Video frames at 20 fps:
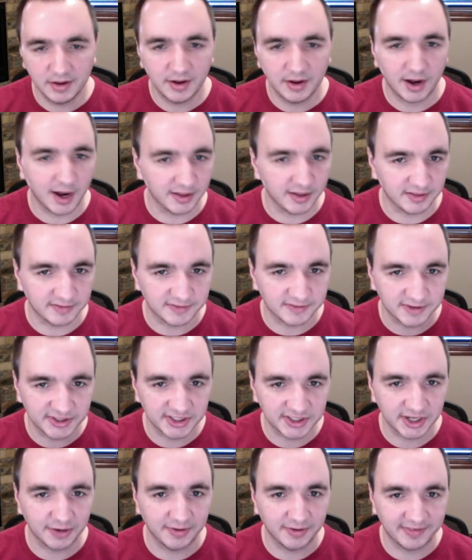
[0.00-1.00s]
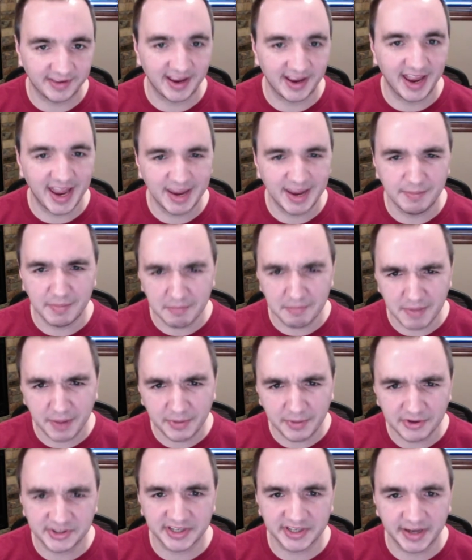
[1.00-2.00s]
on the first show and say, hey, maybe
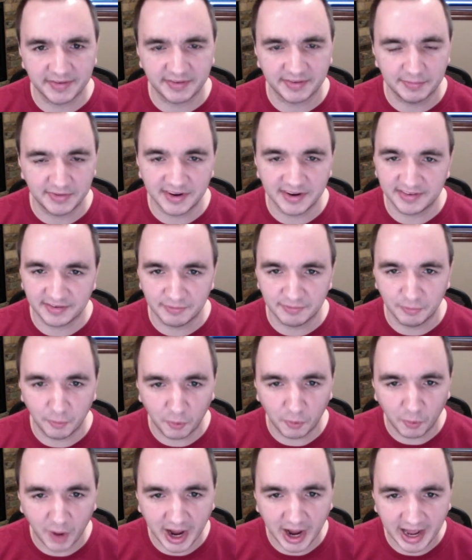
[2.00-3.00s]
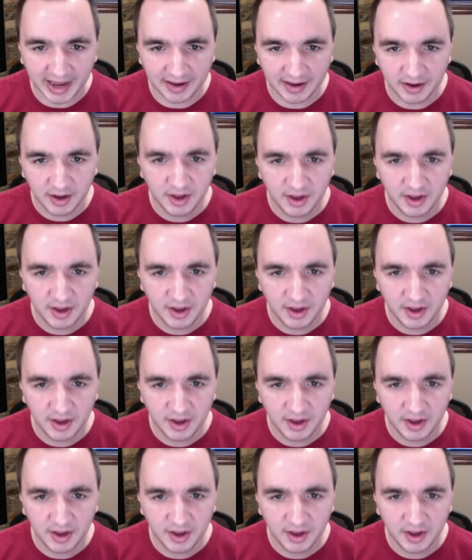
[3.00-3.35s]
you should give some reason why